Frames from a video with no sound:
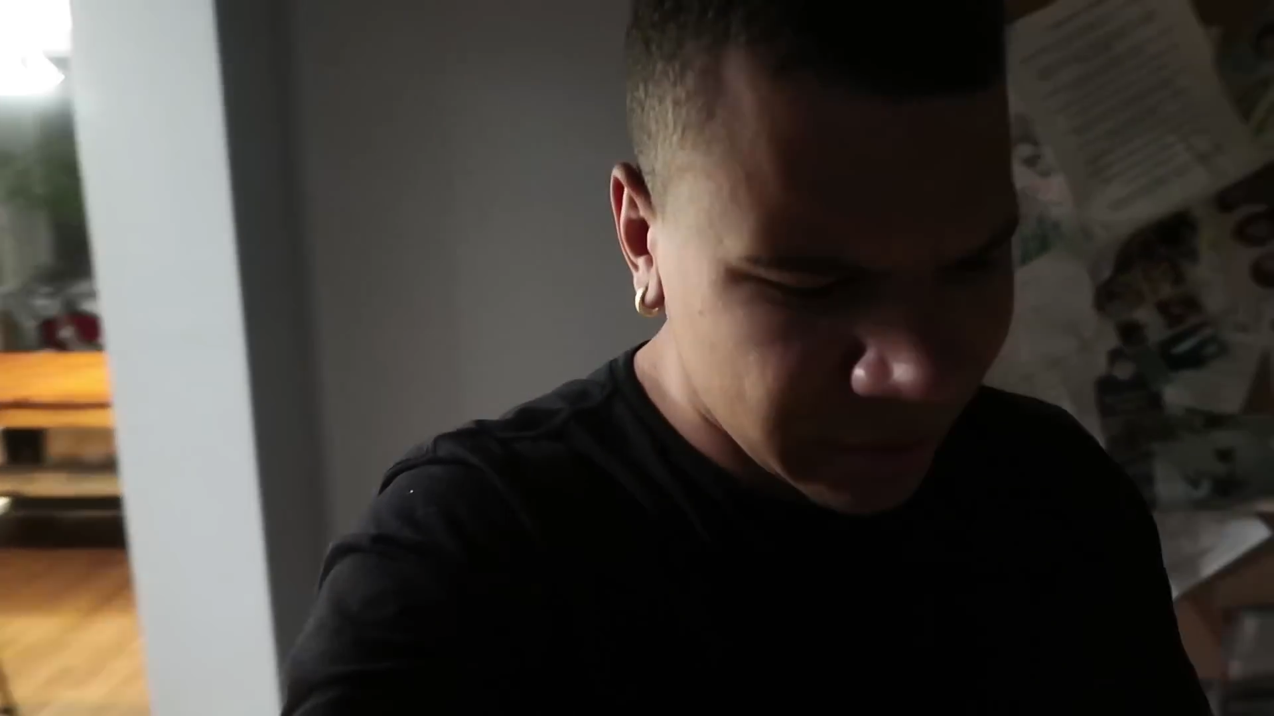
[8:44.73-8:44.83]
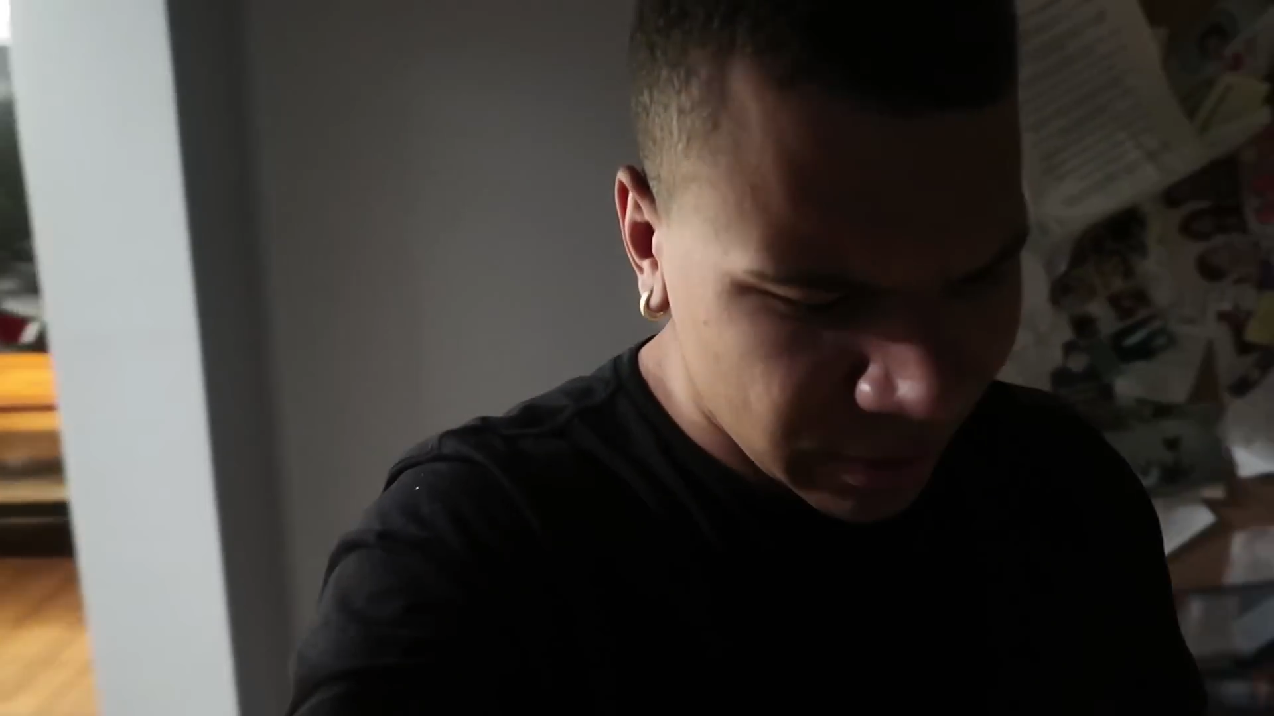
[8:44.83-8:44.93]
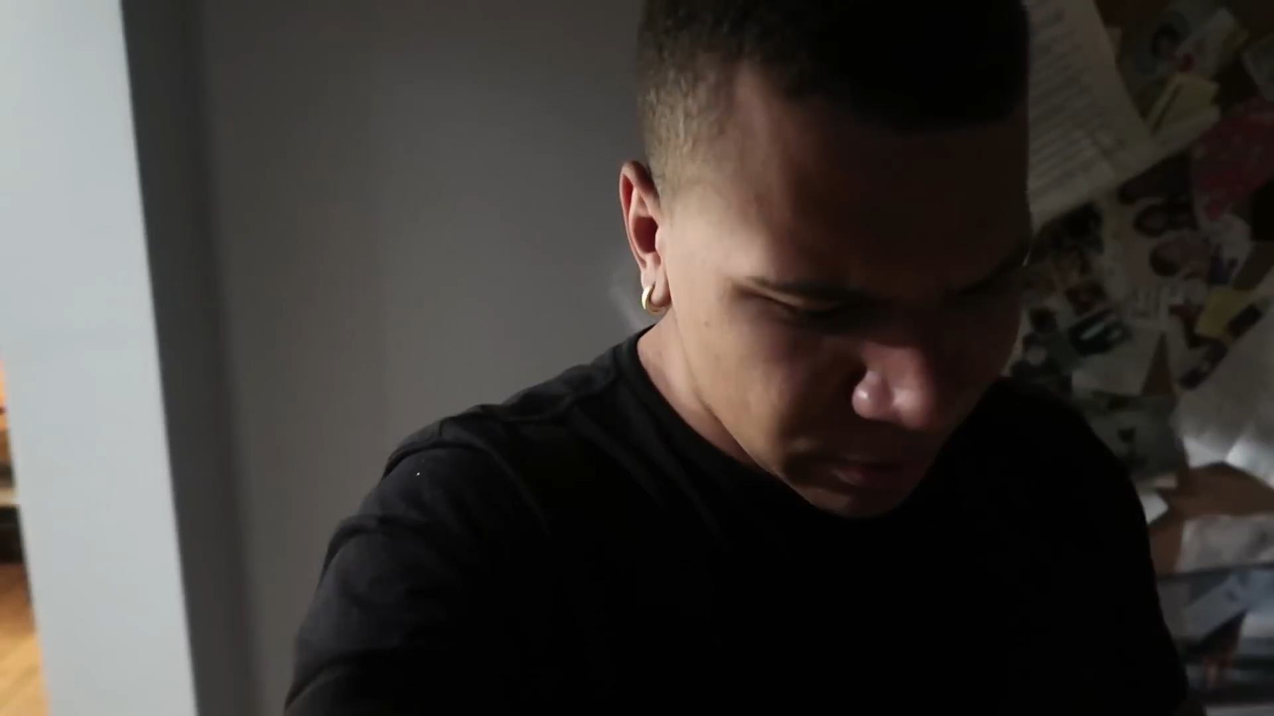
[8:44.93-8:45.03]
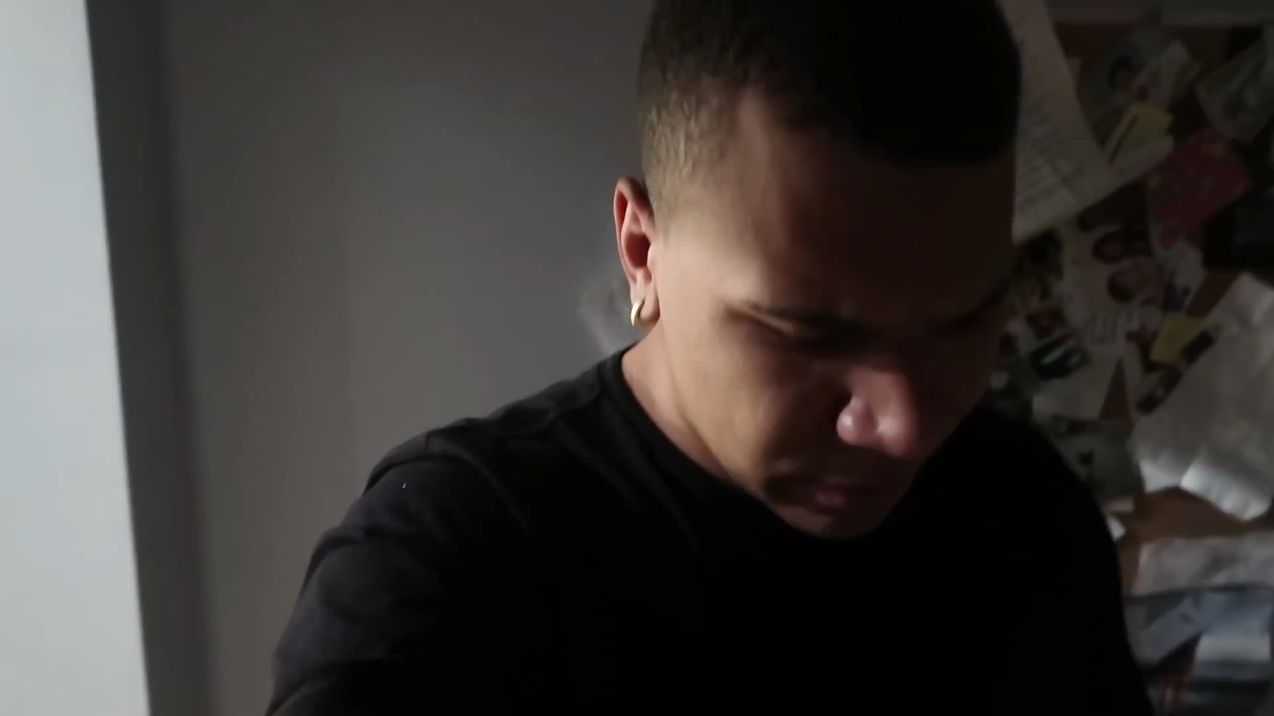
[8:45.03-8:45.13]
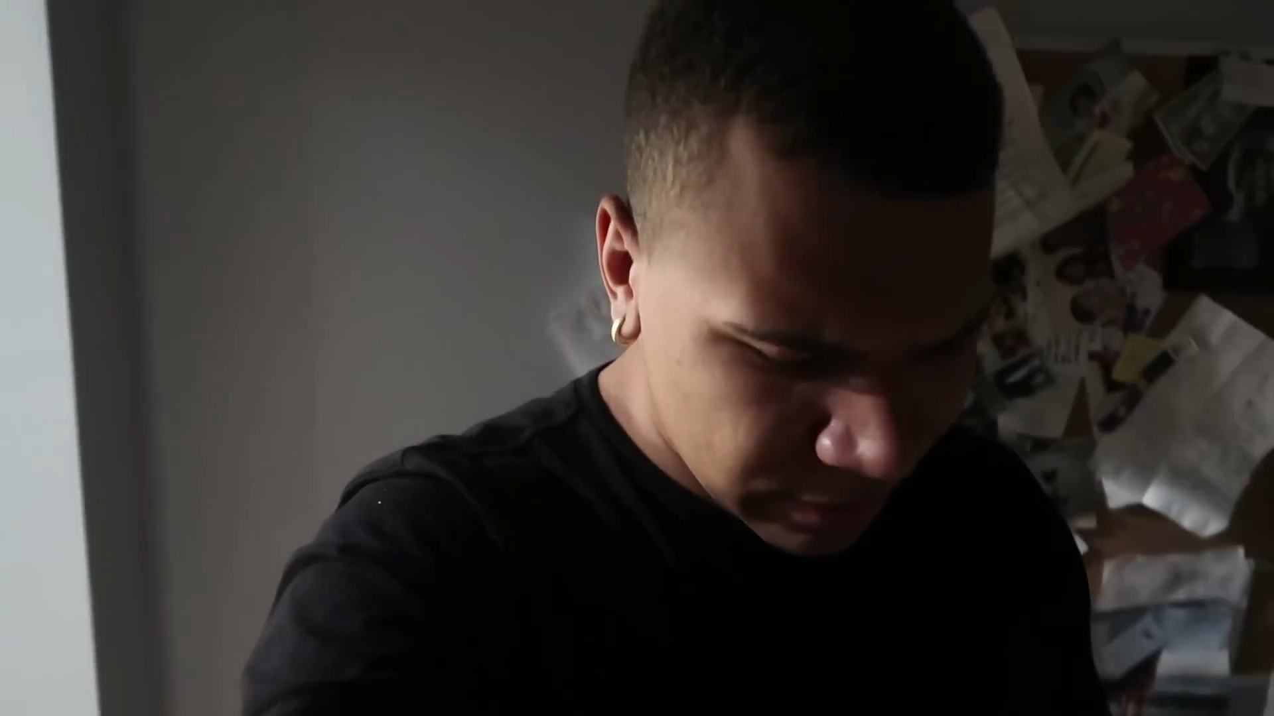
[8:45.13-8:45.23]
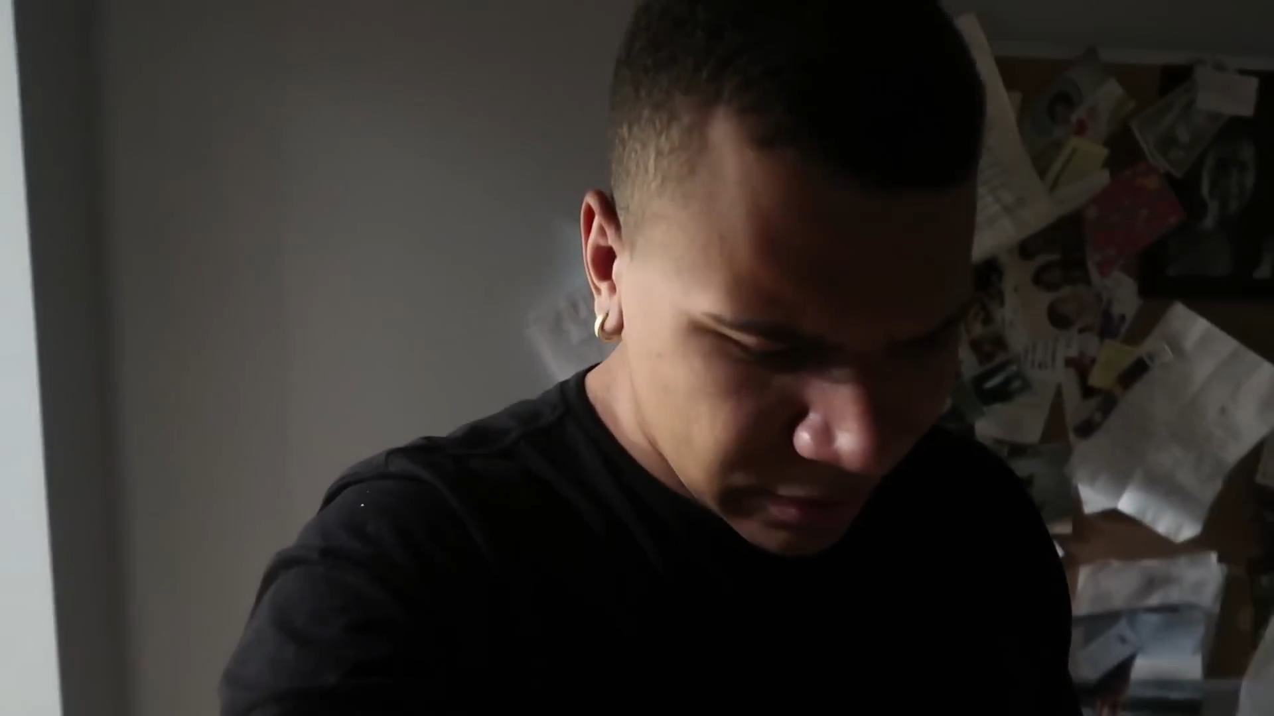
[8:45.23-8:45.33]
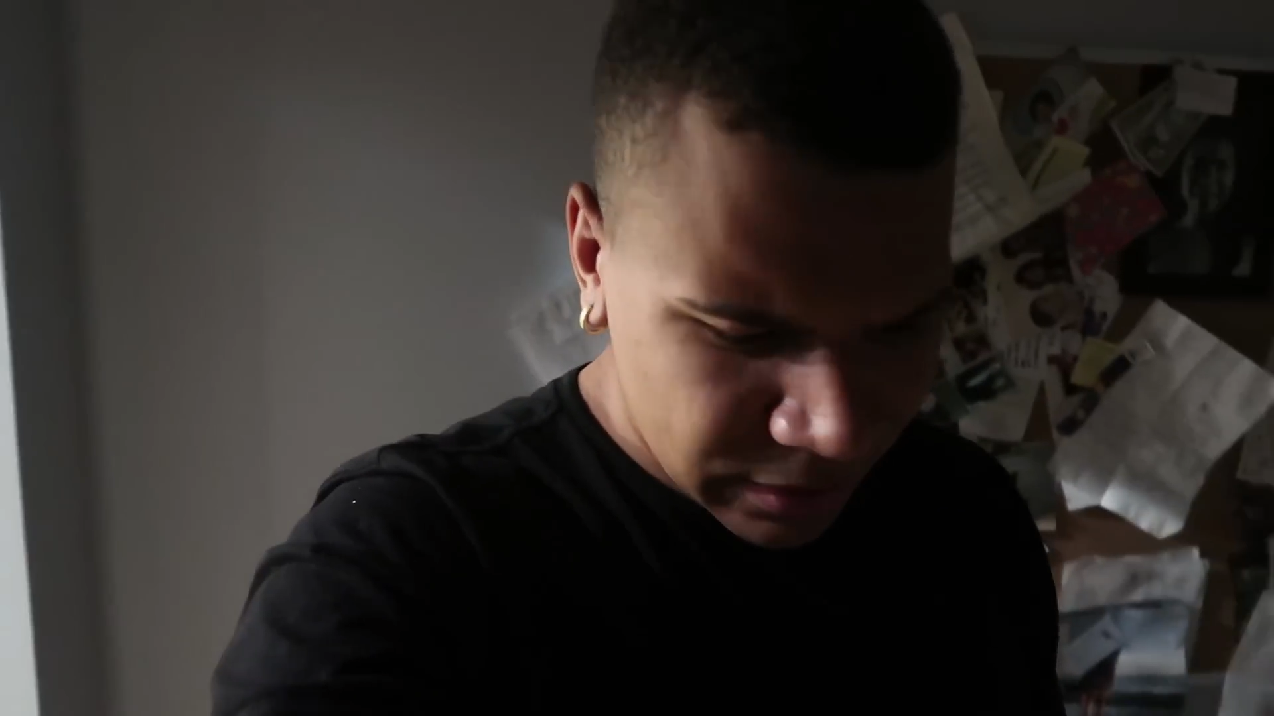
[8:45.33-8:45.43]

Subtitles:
know